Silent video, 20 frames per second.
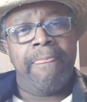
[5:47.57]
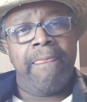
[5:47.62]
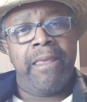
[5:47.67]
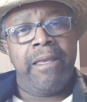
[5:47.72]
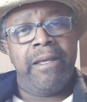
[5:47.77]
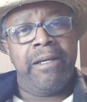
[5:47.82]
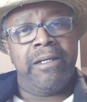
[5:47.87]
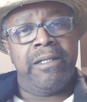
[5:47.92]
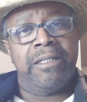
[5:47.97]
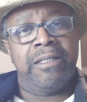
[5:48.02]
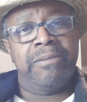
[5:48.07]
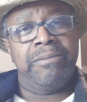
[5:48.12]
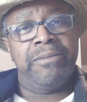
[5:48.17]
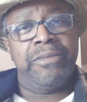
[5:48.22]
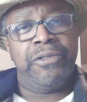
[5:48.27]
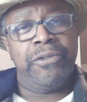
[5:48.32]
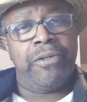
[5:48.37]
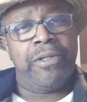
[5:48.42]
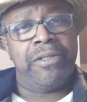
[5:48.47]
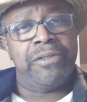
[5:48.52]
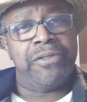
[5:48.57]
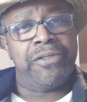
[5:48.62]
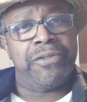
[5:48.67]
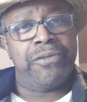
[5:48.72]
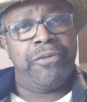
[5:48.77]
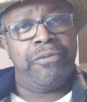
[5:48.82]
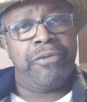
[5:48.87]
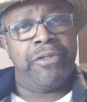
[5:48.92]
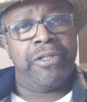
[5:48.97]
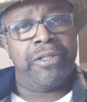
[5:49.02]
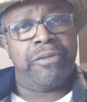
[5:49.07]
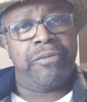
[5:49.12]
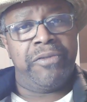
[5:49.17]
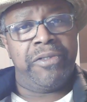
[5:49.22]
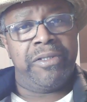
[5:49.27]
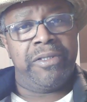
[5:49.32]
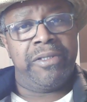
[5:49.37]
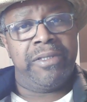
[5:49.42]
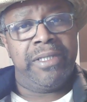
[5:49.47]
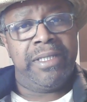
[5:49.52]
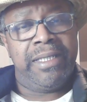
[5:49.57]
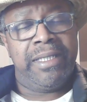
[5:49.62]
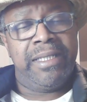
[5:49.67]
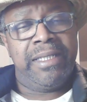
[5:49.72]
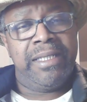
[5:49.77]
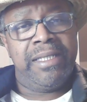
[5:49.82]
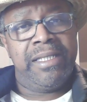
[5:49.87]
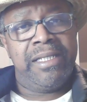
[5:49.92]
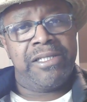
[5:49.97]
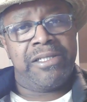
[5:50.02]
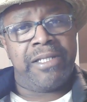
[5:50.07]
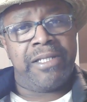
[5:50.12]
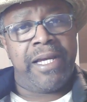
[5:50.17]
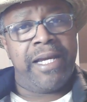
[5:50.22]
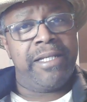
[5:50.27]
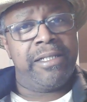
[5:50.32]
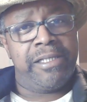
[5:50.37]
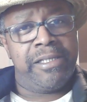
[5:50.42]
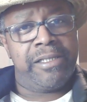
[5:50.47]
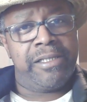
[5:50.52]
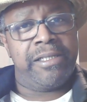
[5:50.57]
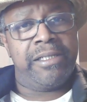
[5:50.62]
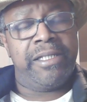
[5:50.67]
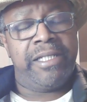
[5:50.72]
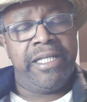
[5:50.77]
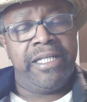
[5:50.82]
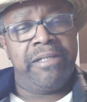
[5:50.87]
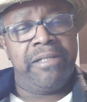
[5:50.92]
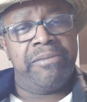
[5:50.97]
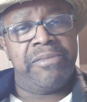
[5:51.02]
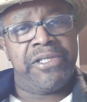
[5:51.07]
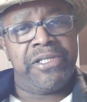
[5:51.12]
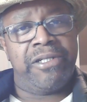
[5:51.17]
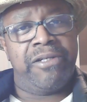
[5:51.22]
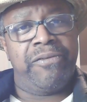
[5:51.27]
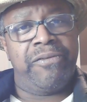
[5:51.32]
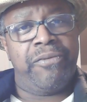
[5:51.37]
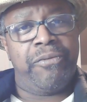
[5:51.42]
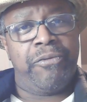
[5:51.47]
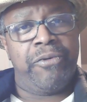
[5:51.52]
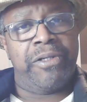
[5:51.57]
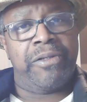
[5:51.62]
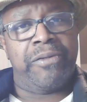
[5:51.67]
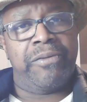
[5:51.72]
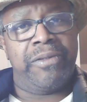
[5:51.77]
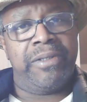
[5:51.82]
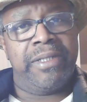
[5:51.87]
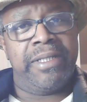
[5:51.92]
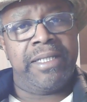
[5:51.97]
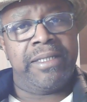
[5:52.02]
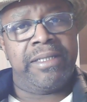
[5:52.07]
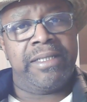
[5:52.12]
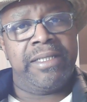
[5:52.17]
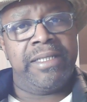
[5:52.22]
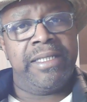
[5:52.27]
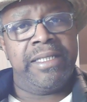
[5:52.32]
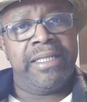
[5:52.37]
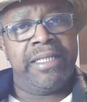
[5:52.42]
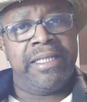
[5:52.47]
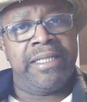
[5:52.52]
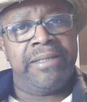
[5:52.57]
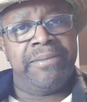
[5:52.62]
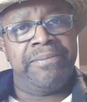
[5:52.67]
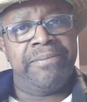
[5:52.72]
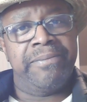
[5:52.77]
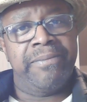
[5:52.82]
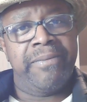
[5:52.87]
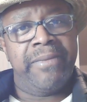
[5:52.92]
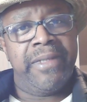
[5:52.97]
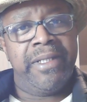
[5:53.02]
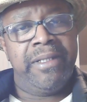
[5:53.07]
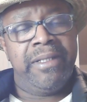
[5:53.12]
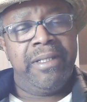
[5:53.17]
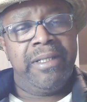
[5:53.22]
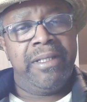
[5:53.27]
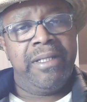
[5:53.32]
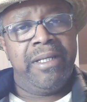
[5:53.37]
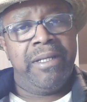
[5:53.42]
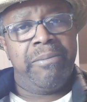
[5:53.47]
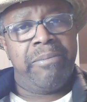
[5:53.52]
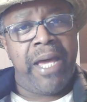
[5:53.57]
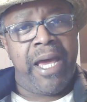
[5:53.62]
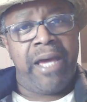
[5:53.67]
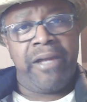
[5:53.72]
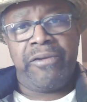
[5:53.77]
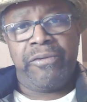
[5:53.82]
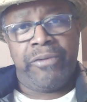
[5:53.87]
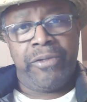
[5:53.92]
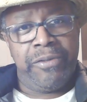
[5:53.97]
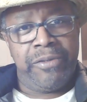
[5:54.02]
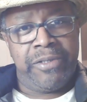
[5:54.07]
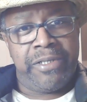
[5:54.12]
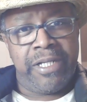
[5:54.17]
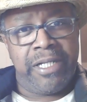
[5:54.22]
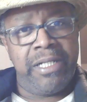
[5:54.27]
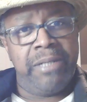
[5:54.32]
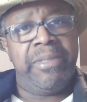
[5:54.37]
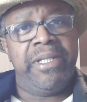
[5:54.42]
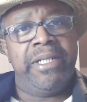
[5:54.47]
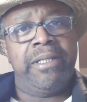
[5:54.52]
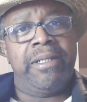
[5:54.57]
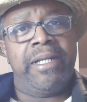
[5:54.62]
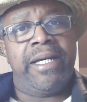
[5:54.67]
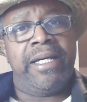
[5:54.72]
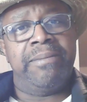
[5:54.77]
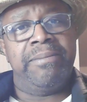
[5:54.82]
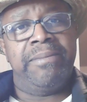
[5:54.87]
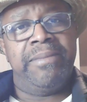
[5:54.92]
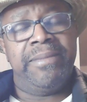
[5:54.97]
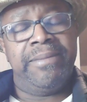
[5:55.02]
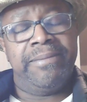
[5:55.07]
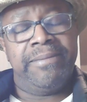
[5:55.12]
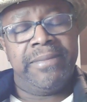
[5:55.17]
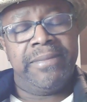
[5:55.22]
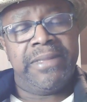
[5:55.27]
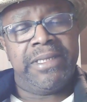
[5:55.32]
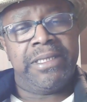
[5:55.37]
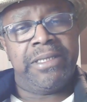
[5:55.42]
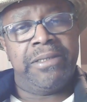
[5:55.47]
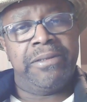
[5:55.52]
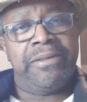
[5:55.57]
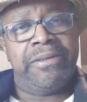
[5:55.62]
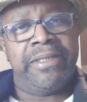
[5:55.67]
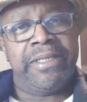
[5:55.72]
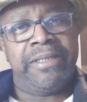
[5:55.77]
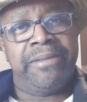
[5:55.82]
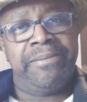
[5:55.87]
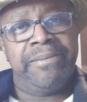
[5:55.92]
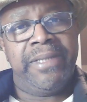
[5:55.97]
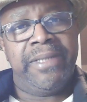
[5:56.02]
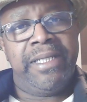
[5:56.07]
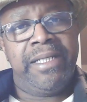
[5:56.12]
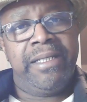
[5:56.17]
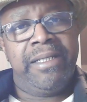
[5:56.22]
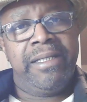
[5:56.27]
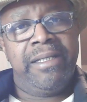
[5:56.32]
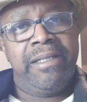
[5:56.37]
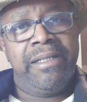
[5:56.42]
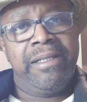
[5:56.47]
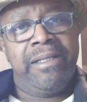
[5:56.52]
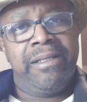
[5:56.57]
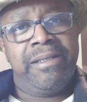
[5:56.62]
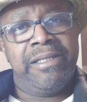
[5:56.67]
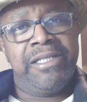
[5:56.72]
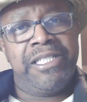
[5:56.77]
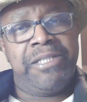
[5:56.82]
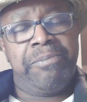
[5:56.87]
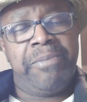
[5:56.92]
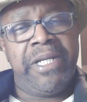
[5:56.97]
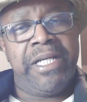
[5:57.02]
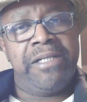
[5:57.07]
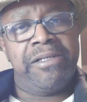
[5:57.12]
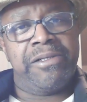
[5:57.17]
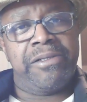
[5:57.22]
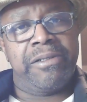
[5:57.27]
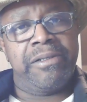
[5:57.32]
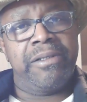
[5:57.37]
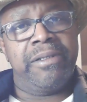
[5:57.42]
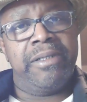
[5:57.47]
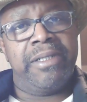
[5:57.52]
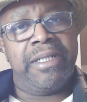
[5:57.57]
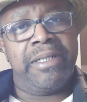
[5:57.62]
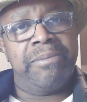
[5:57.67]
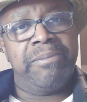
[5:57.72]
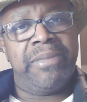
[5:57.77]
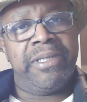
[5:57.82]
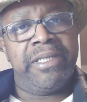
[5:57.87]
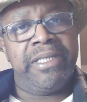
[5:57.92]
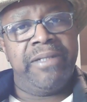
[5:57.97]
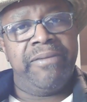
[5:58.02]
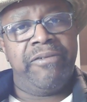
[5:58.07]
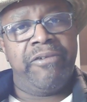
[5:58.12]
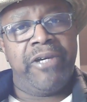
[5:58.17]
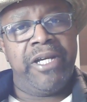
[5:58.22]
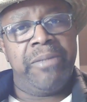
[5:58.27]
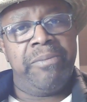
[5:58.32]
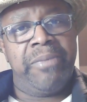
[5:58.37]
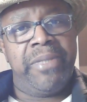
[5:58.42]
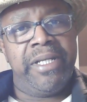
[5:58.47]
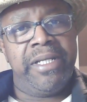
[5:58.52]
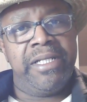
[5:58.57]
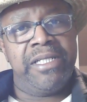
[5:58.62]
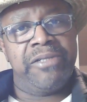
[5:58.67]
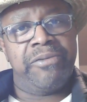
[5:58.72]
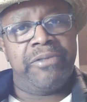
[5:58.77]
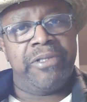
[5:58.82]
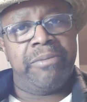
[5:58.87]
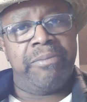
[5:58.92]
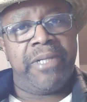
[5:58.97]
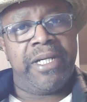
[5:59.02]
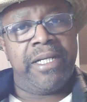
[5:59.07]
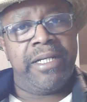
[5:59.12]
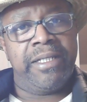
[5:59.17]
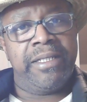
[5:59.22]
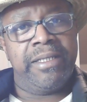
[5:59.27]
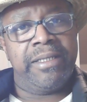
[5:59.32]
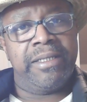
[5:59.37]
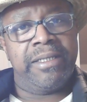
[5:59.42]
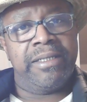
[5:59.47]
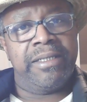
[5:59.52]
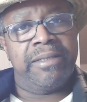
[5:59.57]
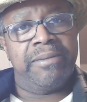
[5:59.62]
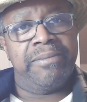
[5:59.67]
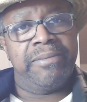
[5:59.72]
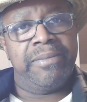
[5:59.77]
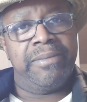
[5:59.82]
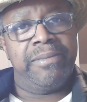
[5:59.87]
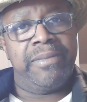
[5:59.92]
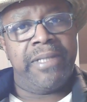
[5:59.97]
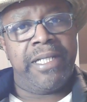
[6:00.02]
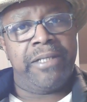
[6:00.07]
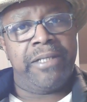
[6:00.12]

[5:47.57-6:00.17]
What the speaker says: who also worked with scientists, and he himself worked at the Baton Rouge Honeybee Lab. So these bees are, I believe, great bees run by not